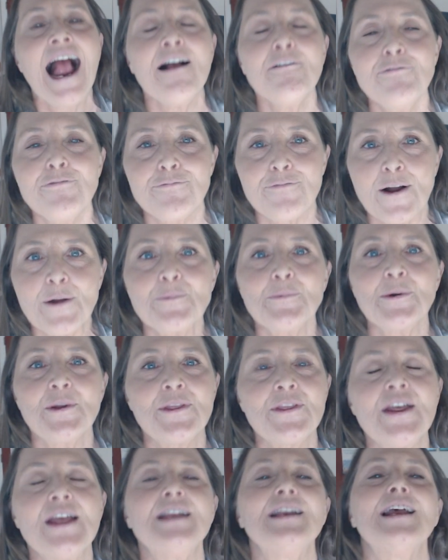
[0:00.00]
fun
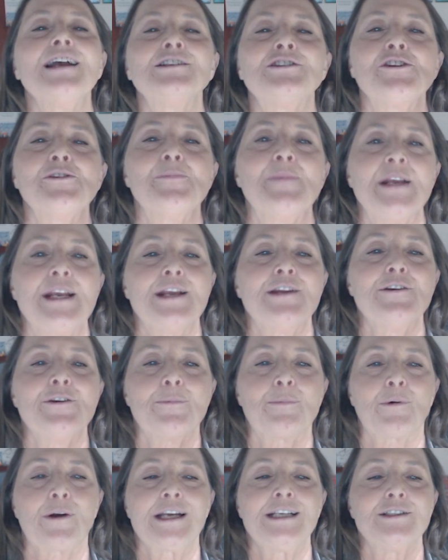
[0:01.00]
with it as you begin to
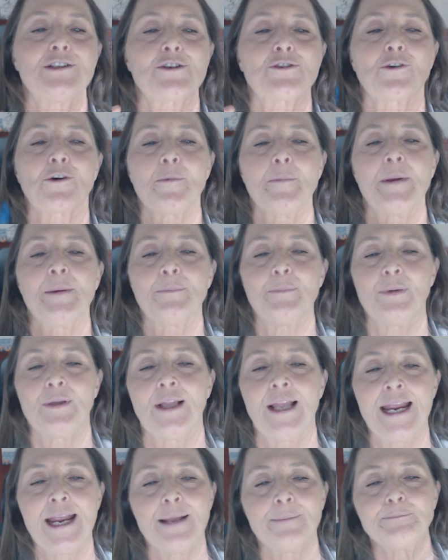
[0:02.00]
brainstorm and
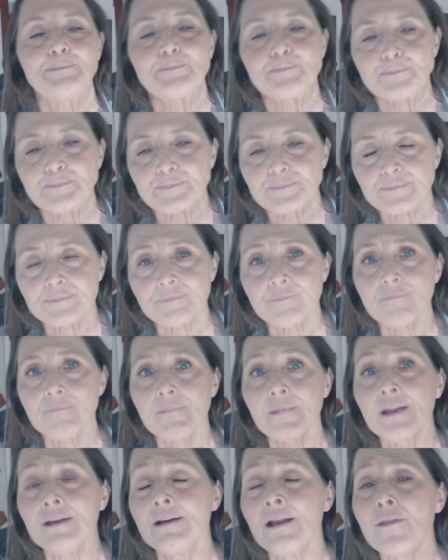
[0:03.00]
plan.
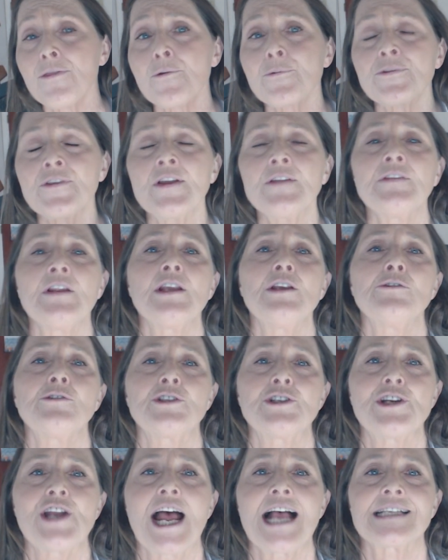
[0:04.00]
Another thing that you
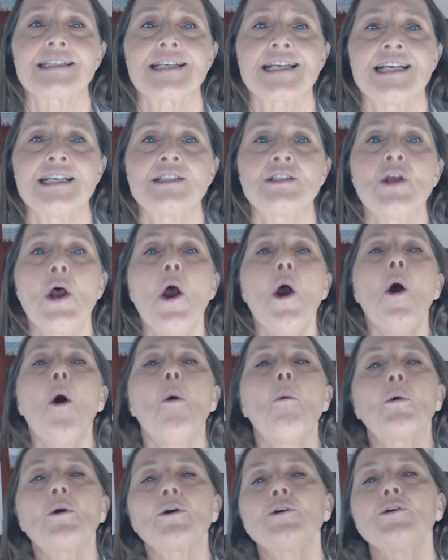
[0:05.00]
should ask is,
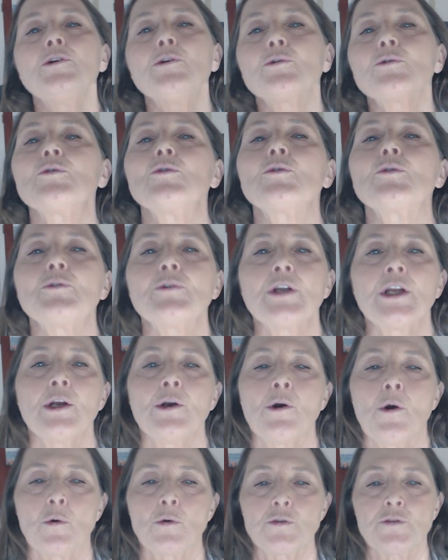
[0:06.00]
what are your learning
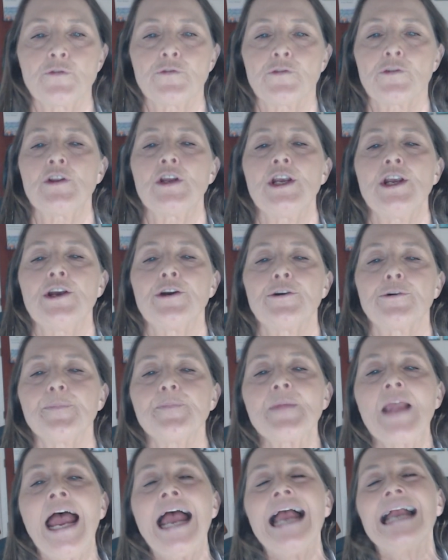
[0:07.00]
goals for the year?
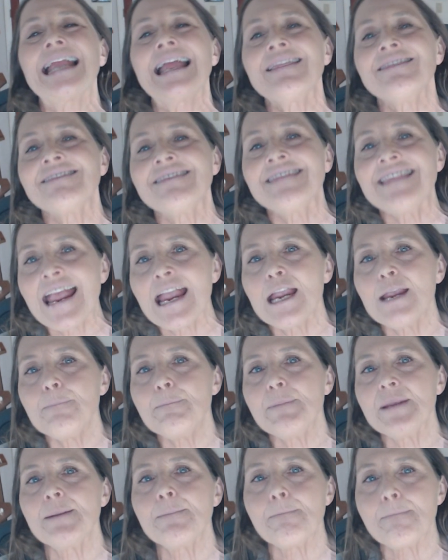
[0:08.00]
Can they
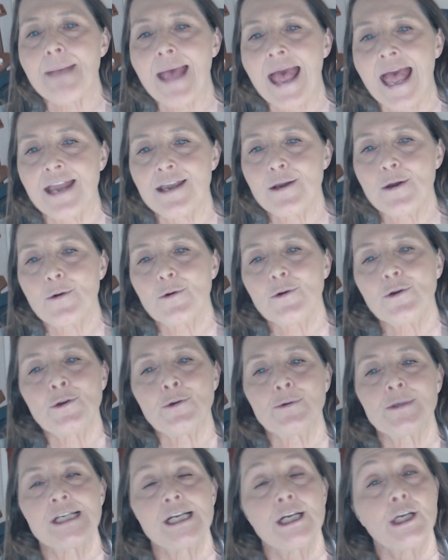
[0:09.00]
be met
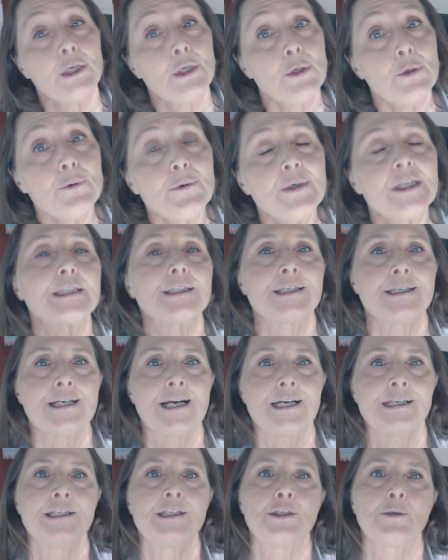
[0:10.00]
using a unit
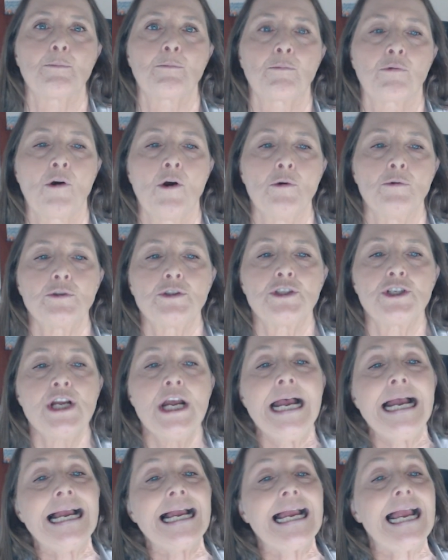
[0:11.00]
studies approach?
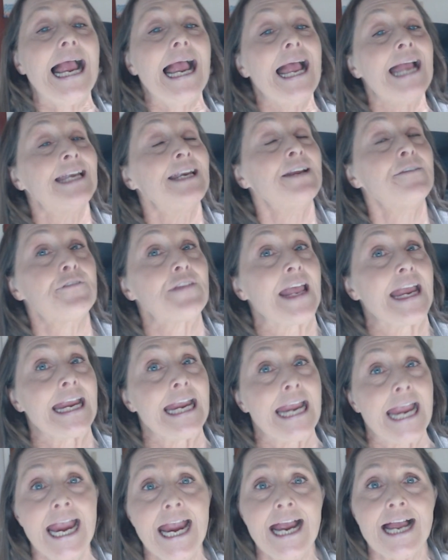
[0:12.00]
And if they
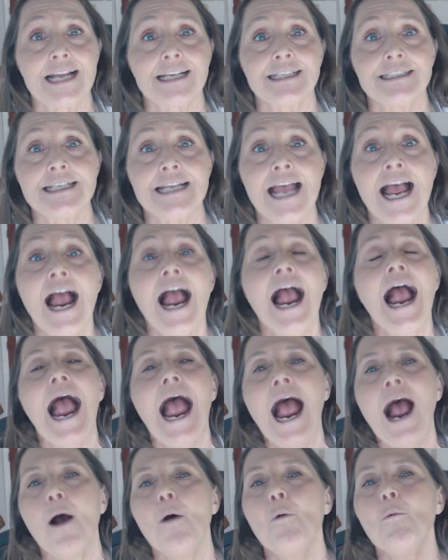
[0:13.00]
can't,
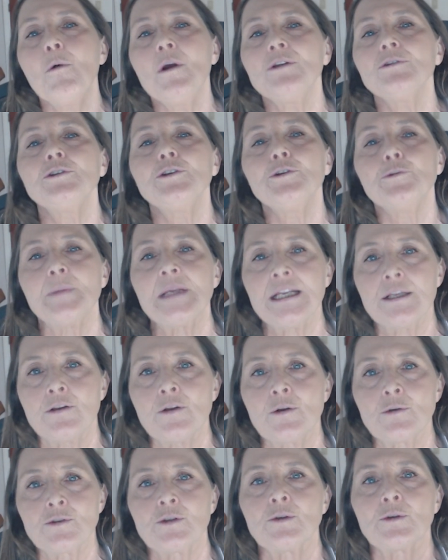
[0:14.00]
how will you meet
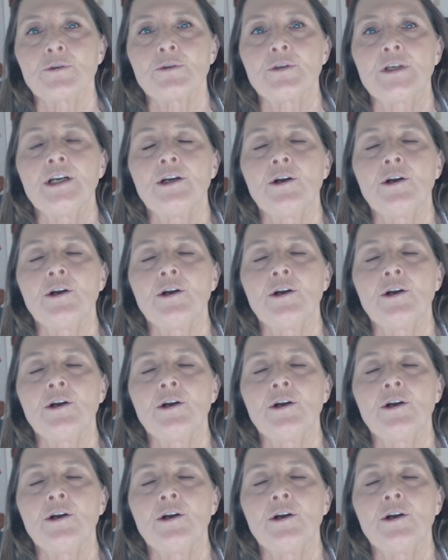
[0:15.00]
those learning